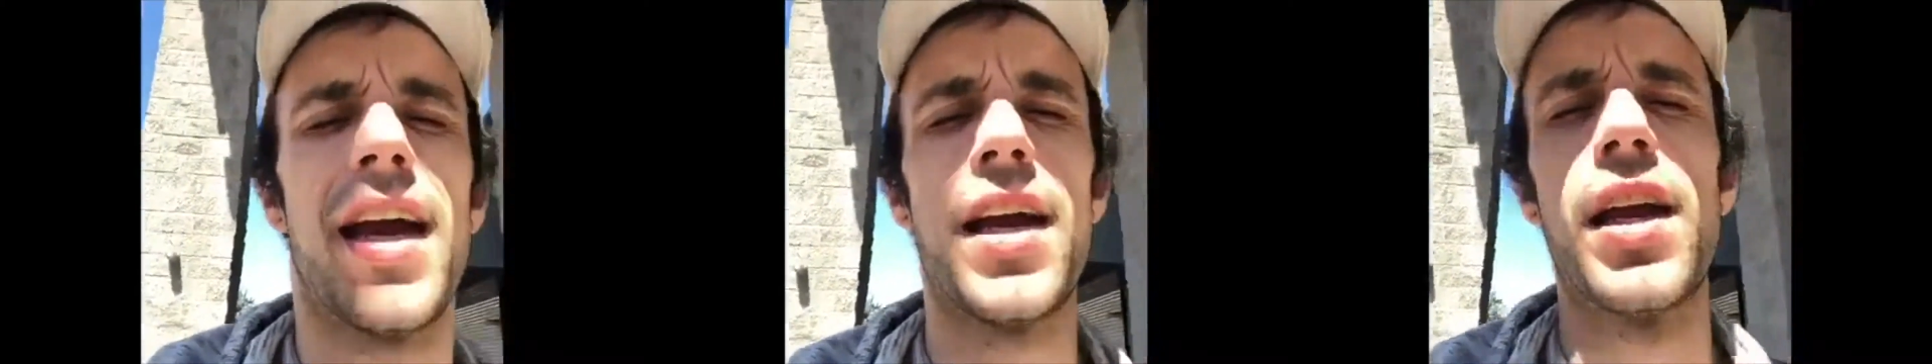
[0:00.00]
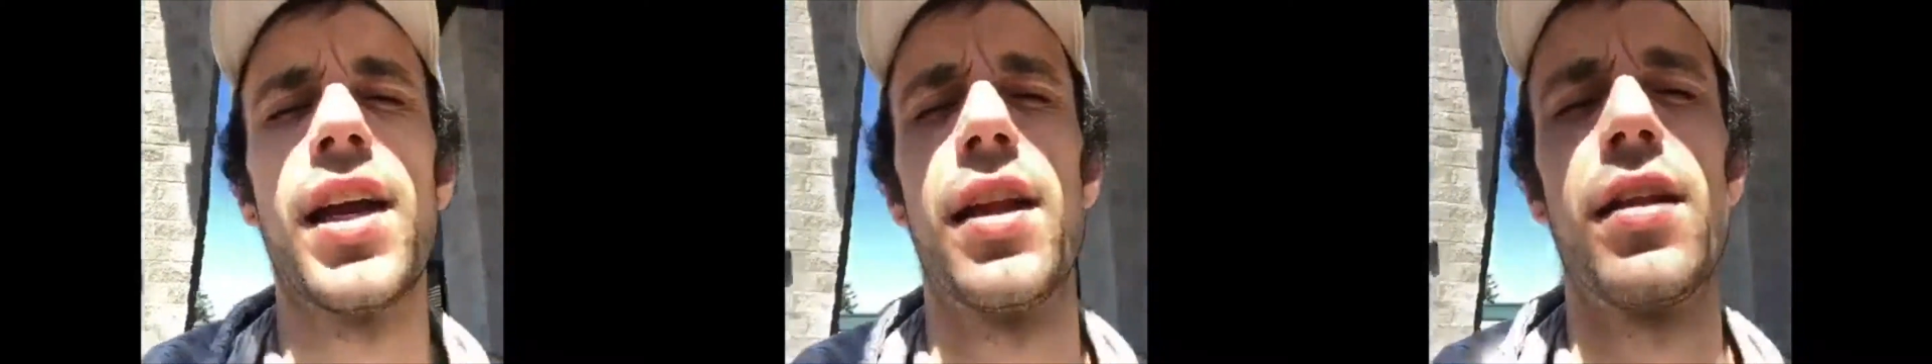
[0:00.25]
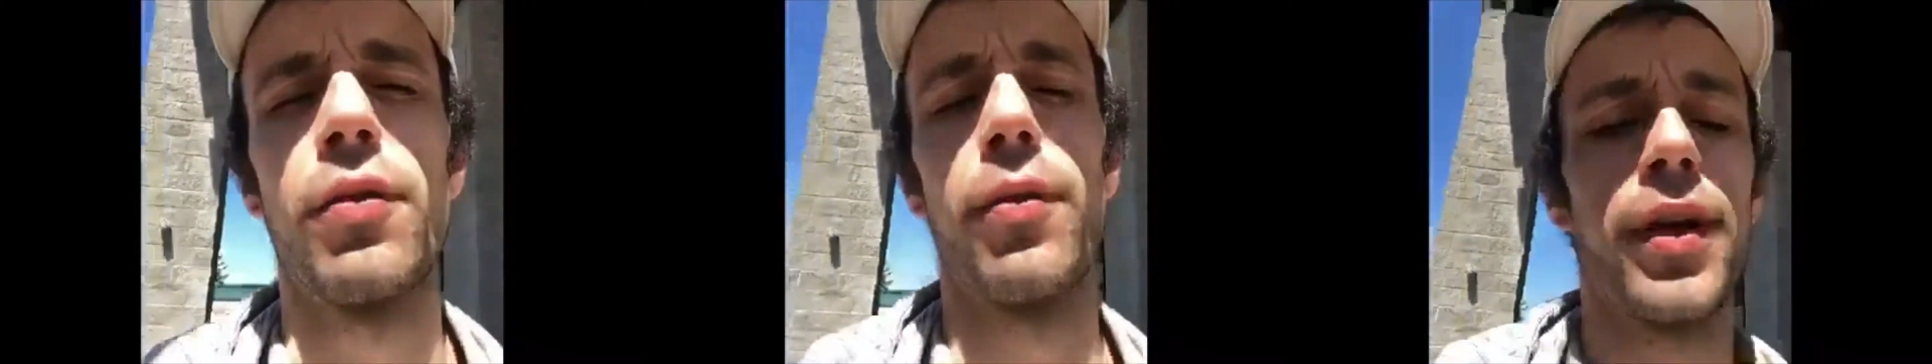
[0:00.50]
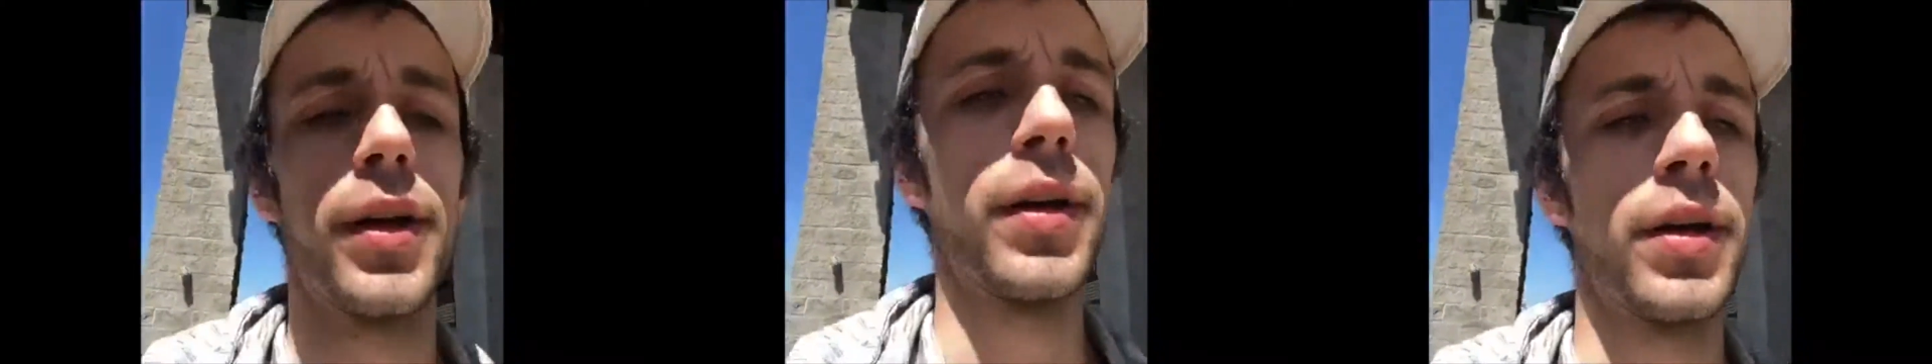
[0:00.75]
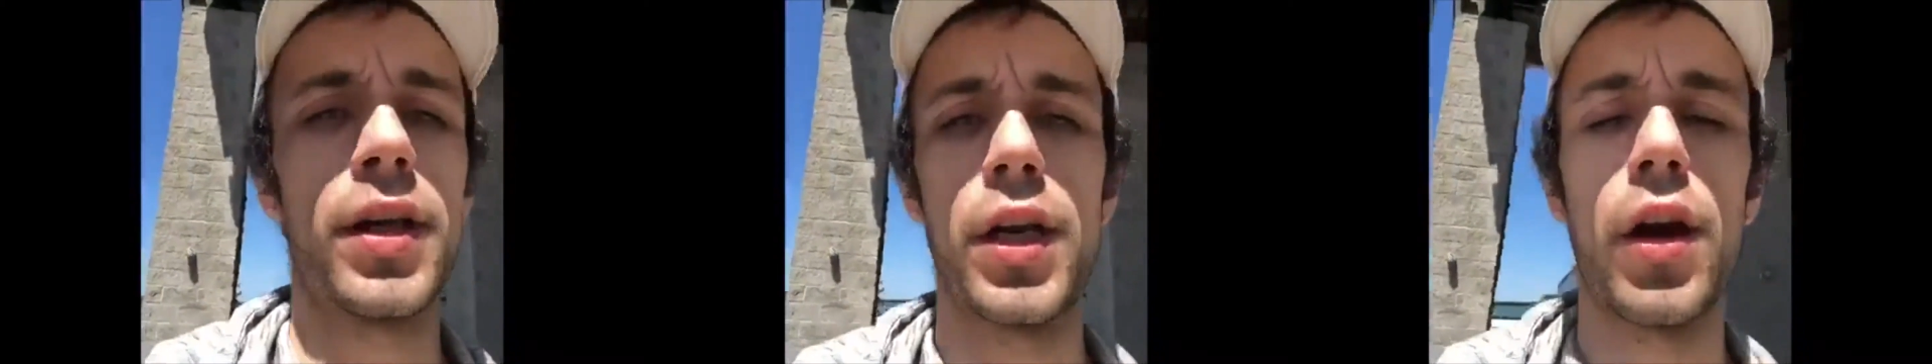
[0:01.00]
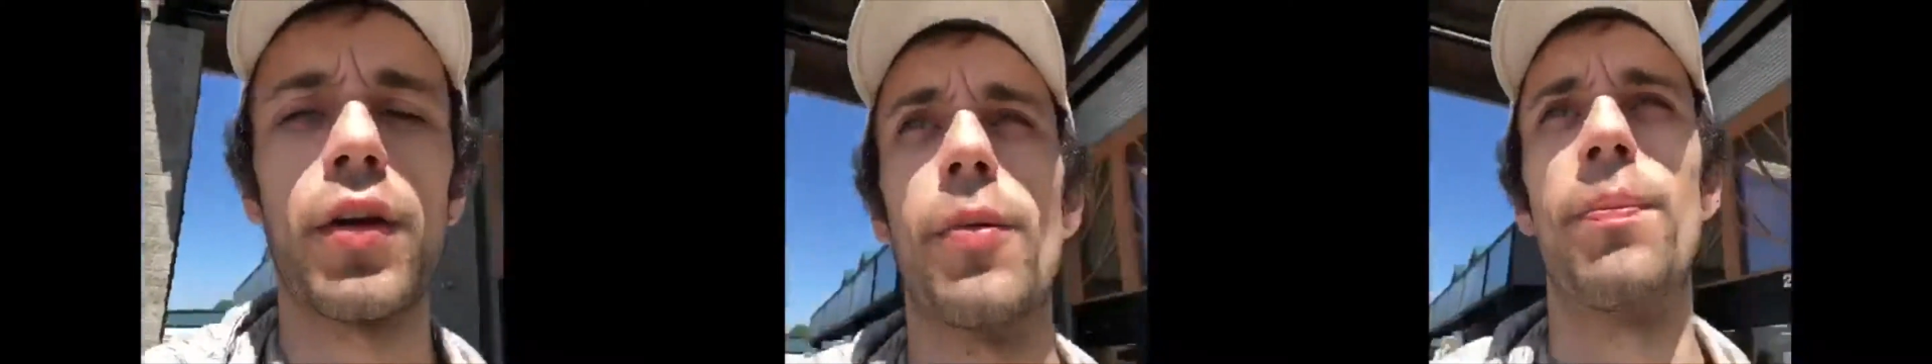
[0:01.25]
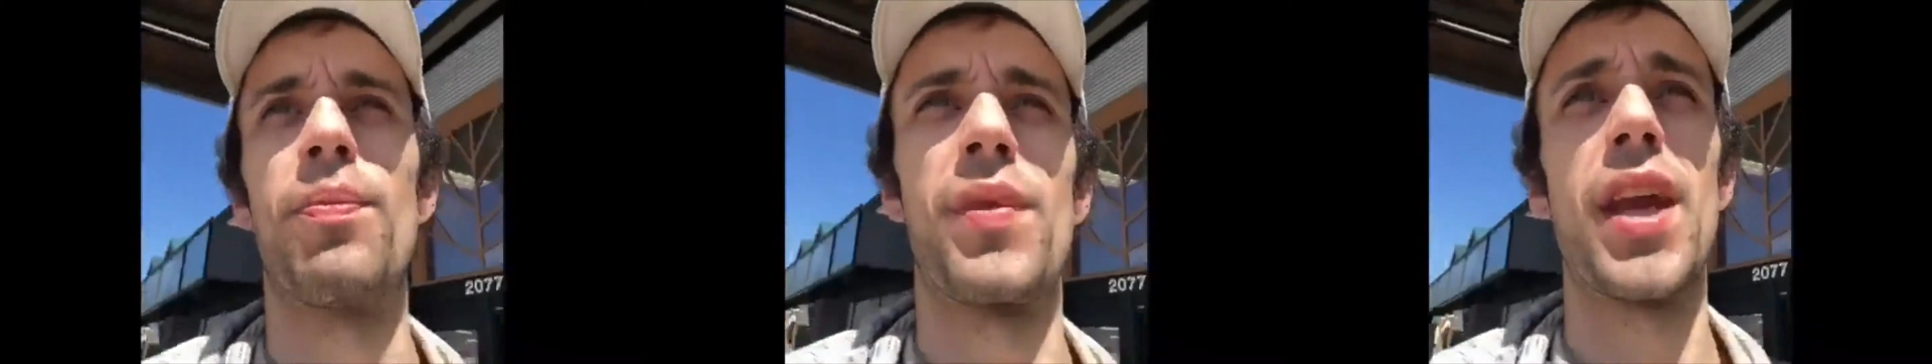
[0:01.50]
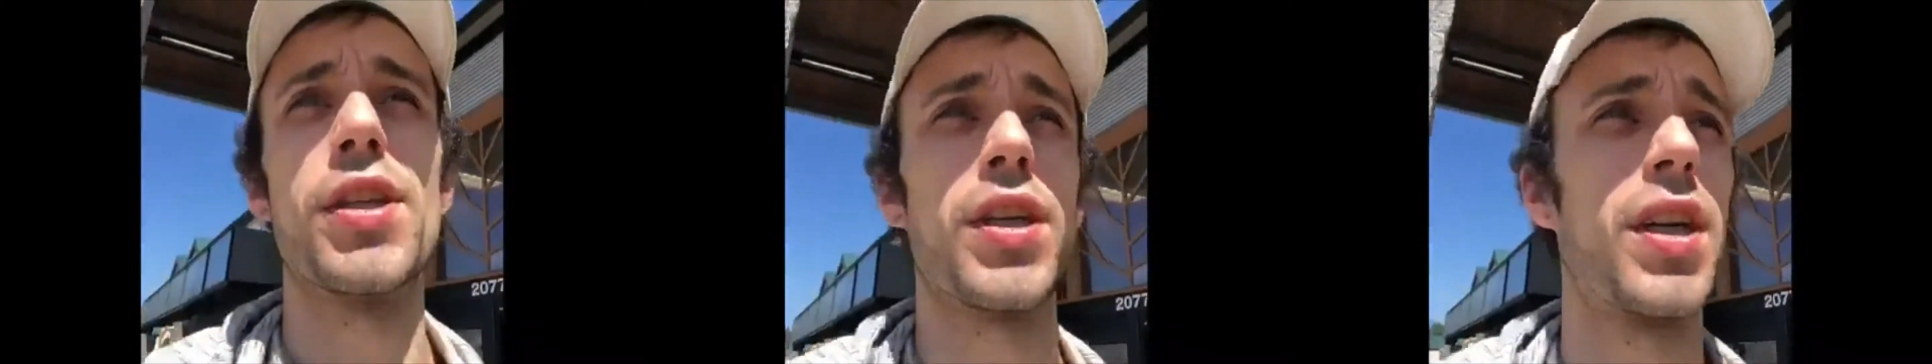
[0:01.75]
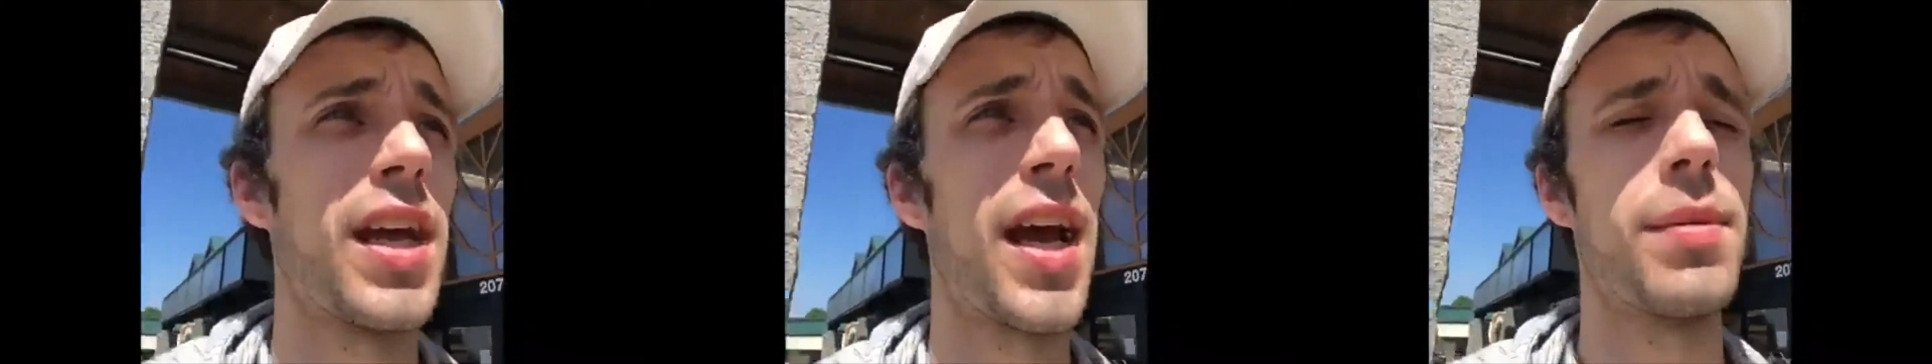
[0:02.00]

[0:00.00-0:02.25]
And the Ren, you know, it's good to